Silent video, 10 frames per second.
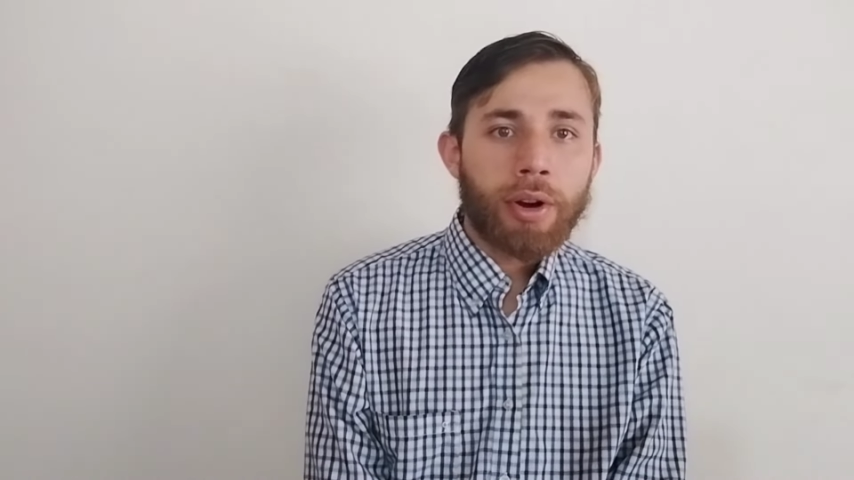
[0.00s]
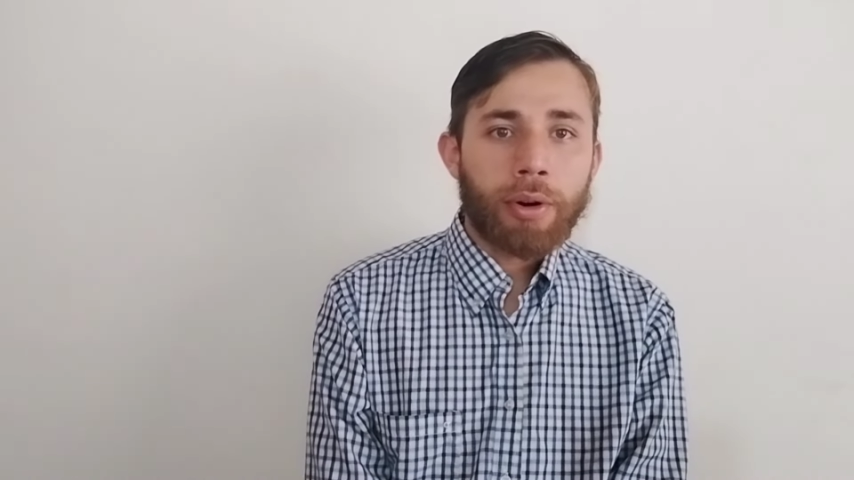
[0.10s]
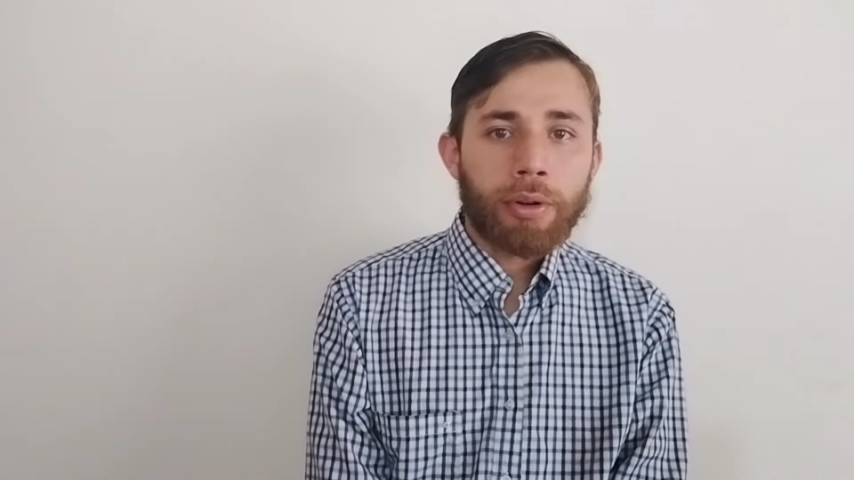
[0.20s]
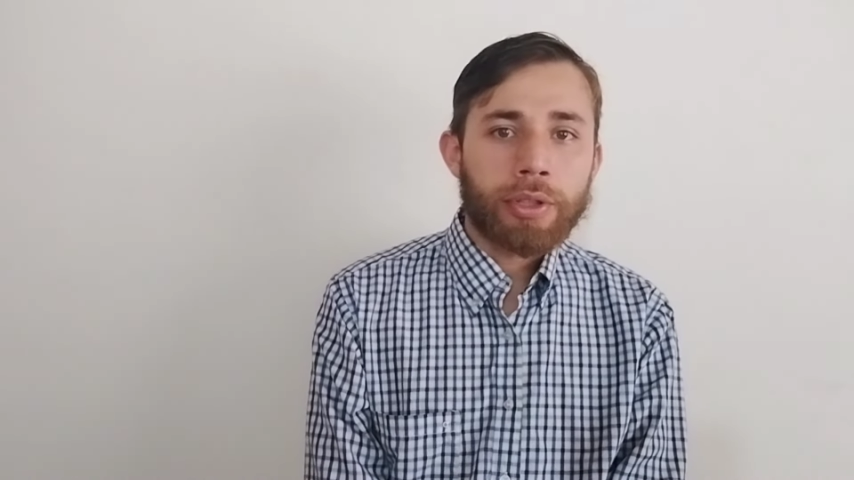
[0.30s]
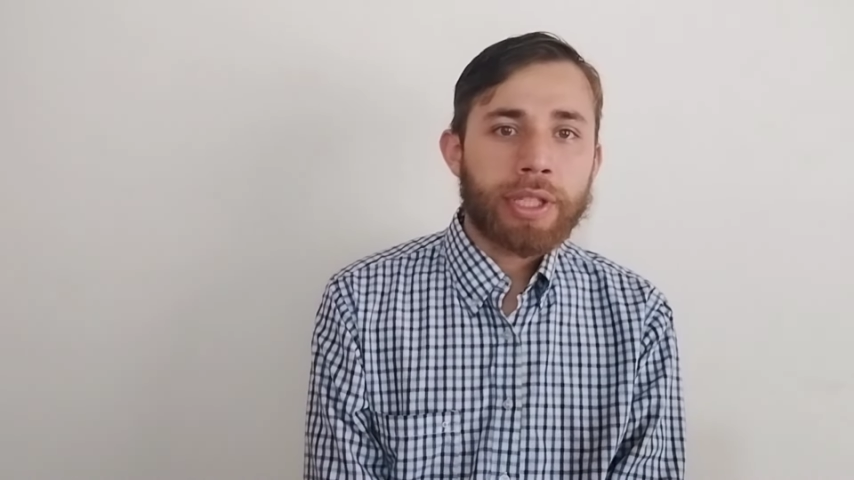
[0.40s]

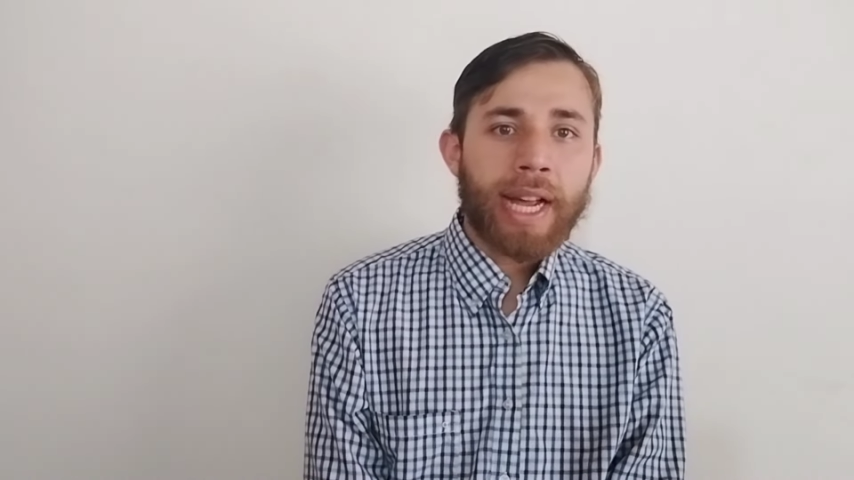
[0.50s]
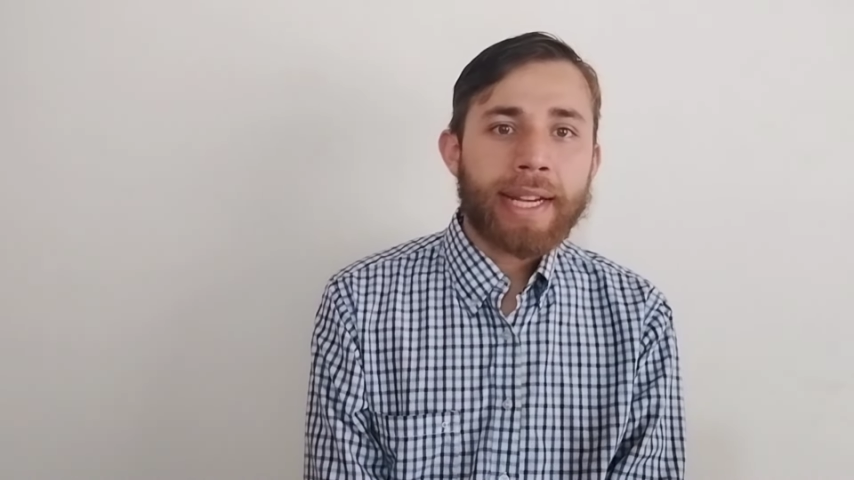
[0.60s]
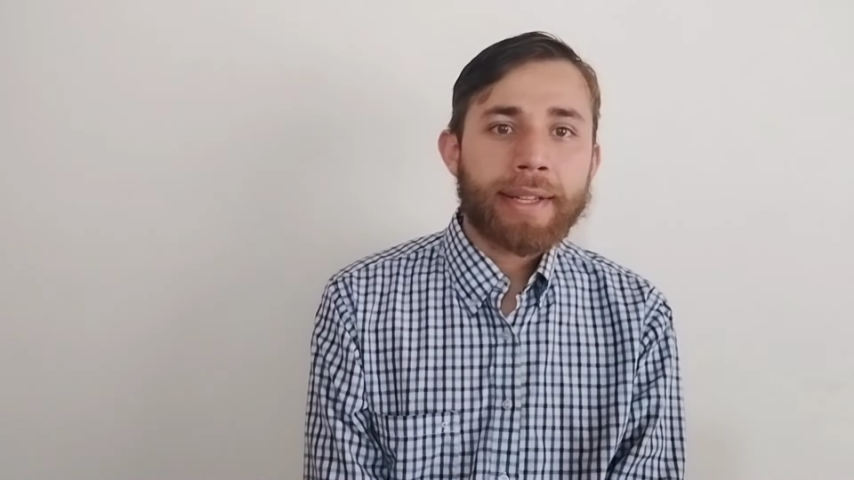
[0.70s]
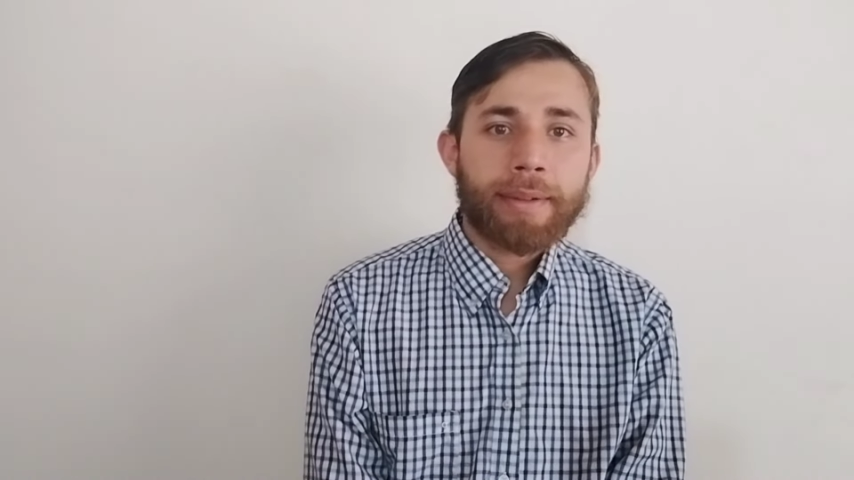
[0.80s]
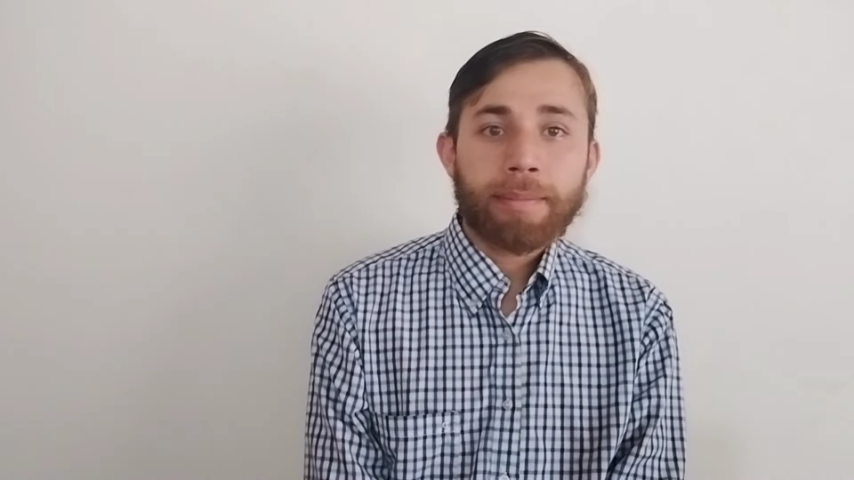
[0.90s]
or
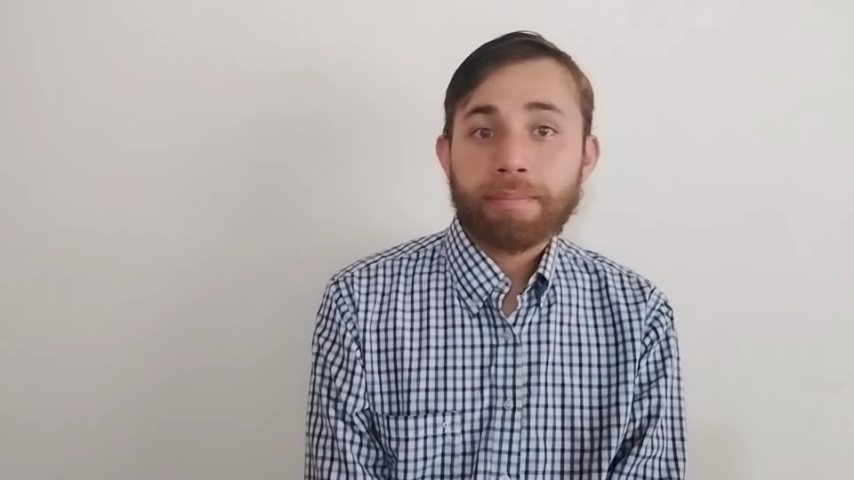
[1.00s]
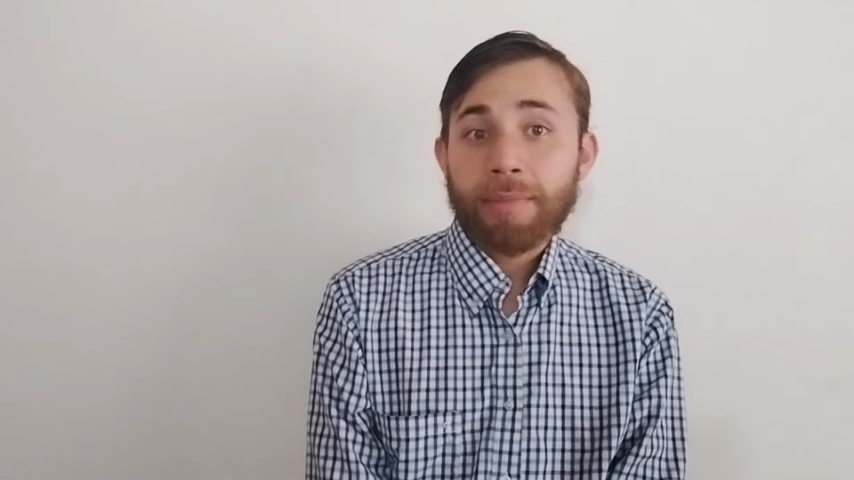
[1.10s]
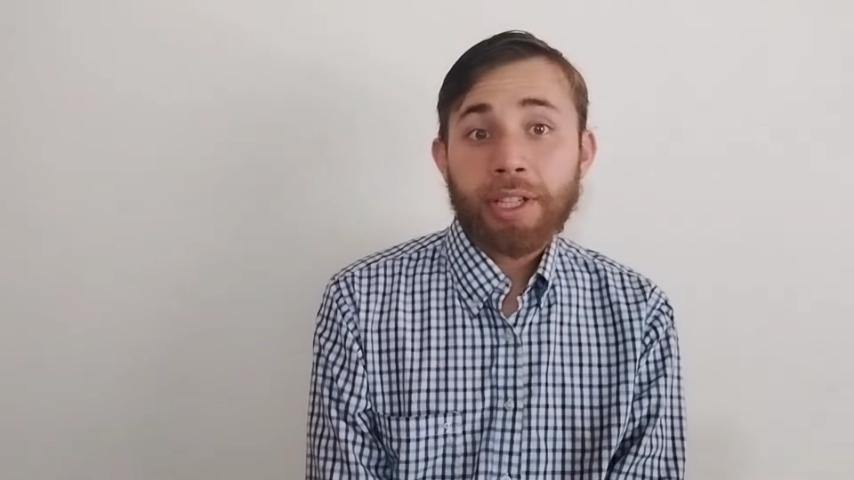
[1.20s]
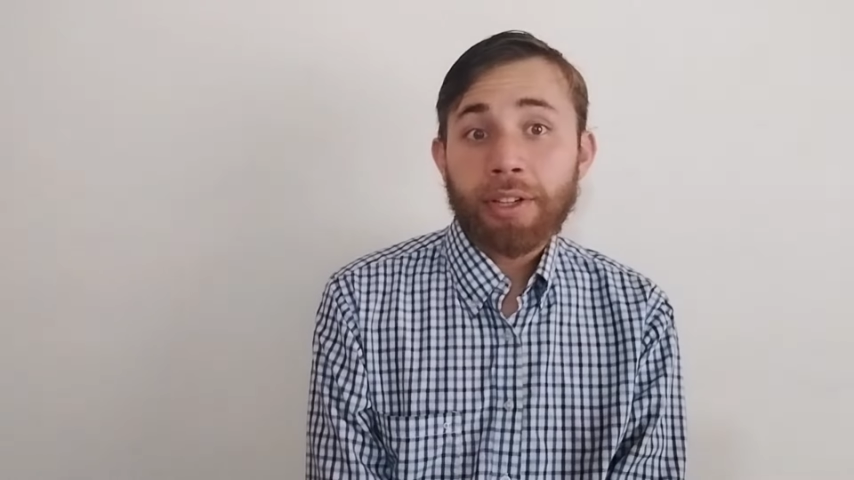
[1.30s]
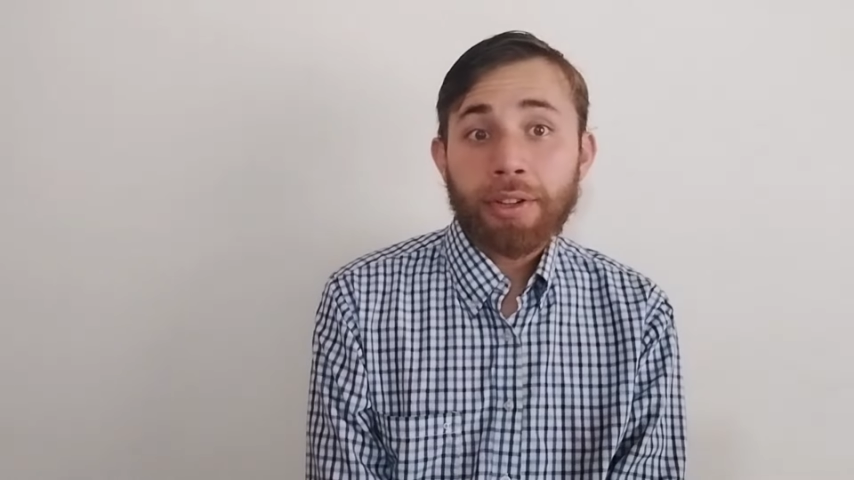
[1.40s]
that
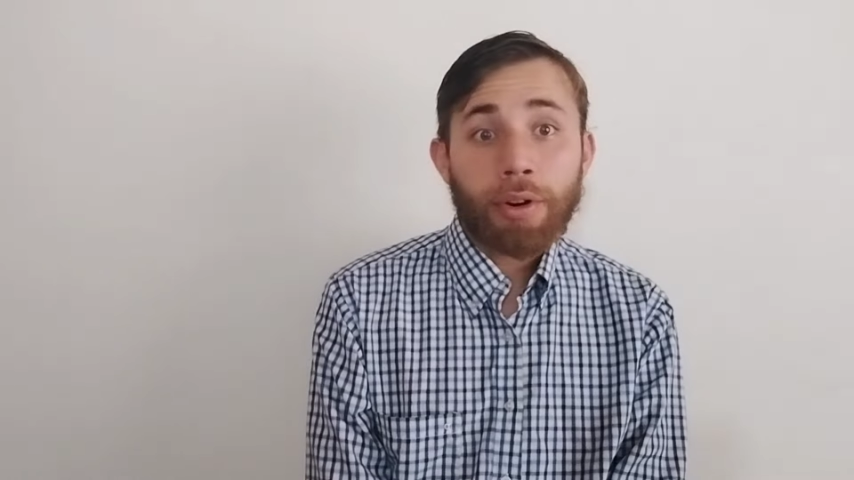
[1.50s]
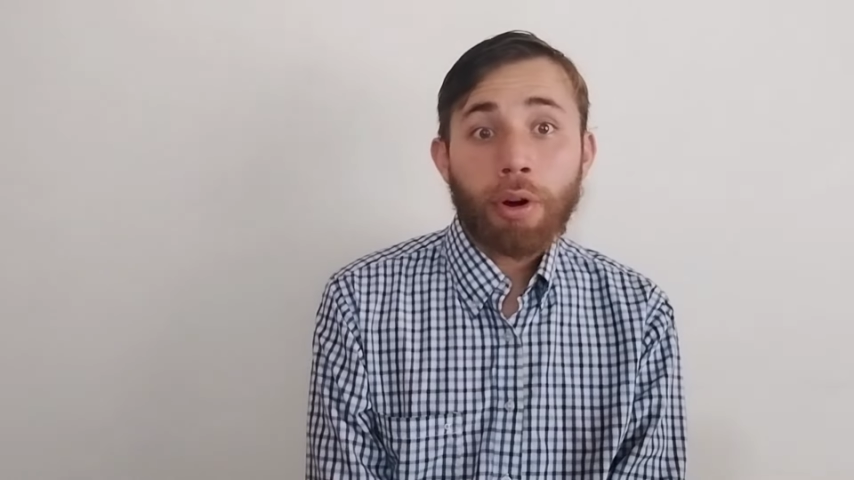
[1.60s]
girl